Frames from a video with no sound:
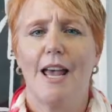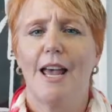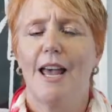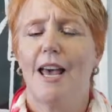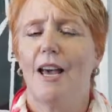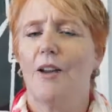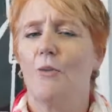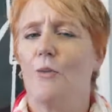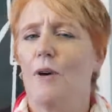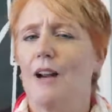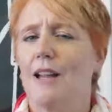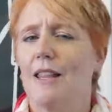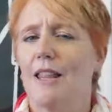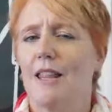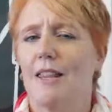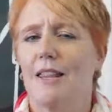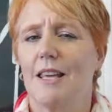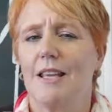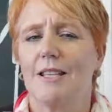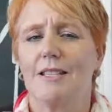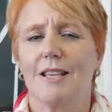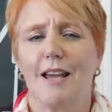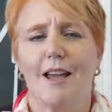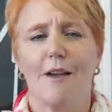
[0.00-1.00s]
And one of the
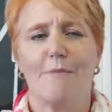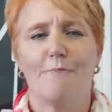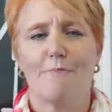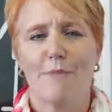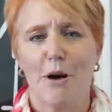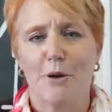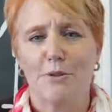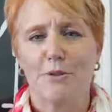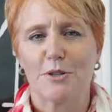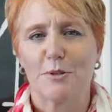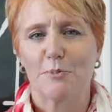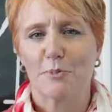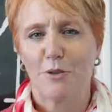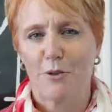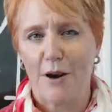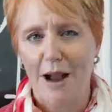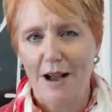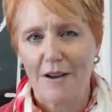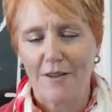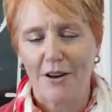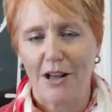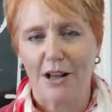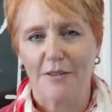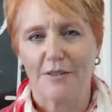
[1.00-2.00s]
things I am most
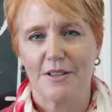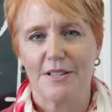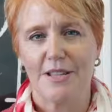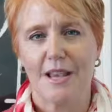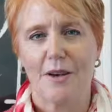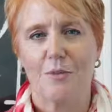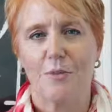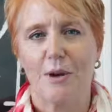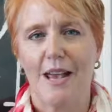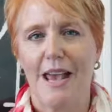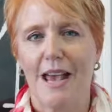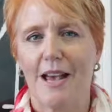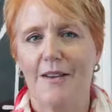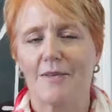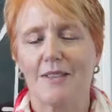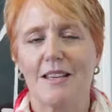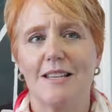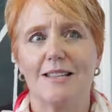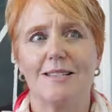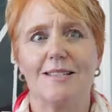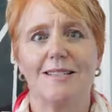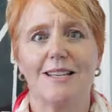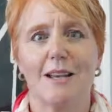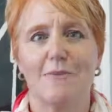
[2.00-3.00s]
proud of is that we have
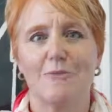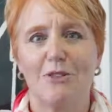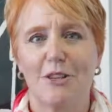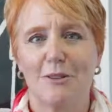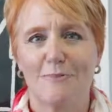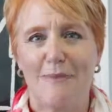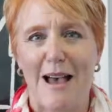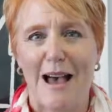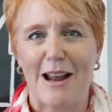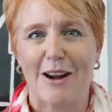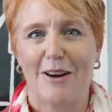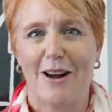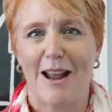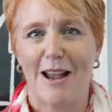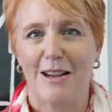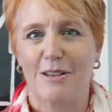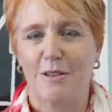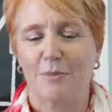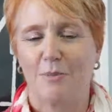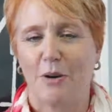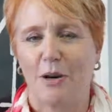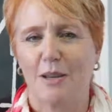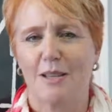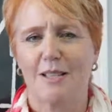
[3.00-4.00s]
these subject matter
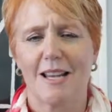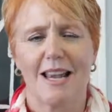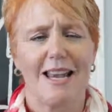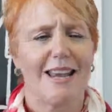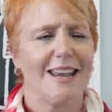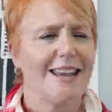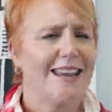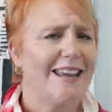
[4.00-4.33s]
experts